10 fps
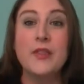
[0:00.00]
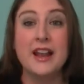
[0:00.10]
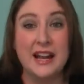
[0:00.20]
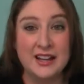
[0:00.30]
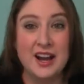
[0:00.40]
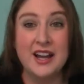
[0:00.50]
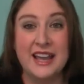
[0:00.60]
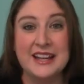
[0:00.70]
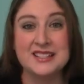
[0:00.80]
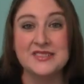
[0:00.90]
that I got
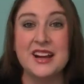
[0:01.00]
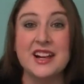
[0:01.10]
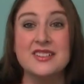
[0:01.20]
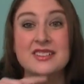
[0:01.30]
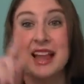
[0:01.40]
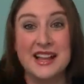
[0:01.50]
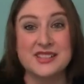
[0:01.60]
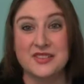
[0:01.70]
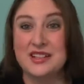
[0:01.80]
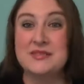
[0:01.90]
Catching Fire
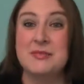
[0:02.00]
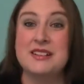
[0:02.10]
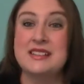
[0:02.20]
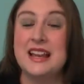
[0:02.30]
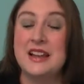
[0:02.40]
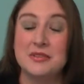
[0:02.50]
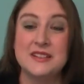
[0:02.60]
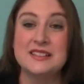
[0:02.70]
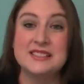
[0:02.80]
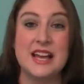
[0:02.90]
last Christmas and I
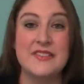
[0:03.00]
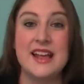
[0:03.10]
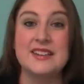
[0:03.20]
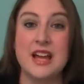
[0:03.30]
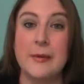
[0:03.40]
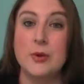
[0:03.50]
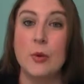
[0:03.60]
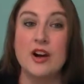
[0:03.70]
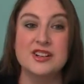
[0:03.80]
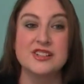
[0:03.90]
really just haven't had time to
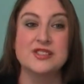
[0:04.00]
watch it.